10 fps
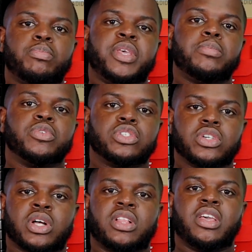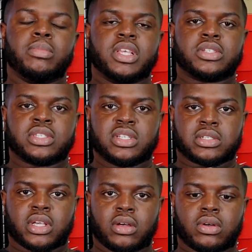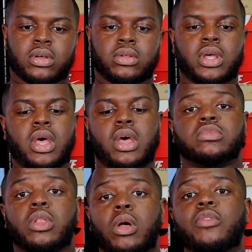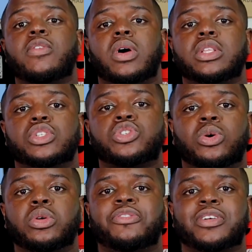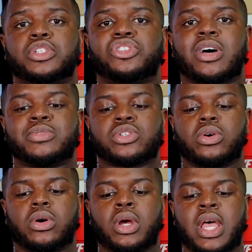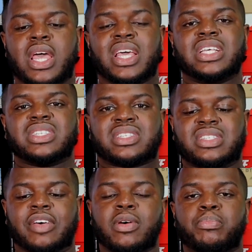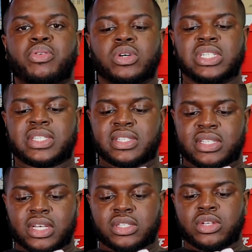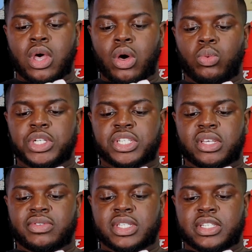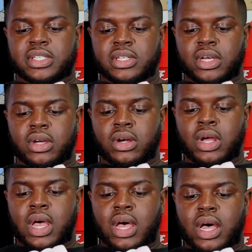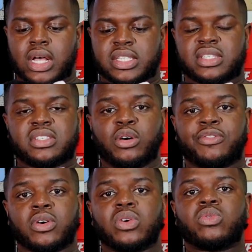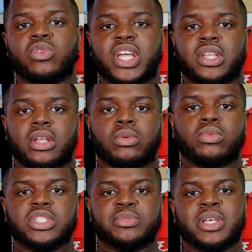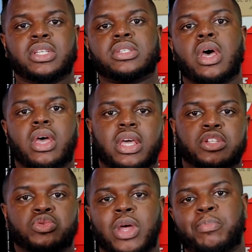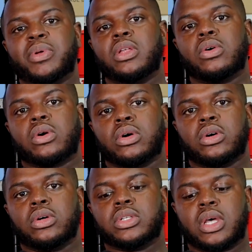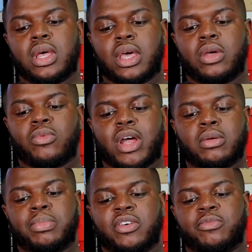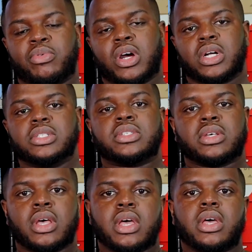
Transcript: people to claim this discount code. Overall, the total for the drop score is a 7.6, which gives this sneaker a silver rating, which means it's right below gold and right above bronze.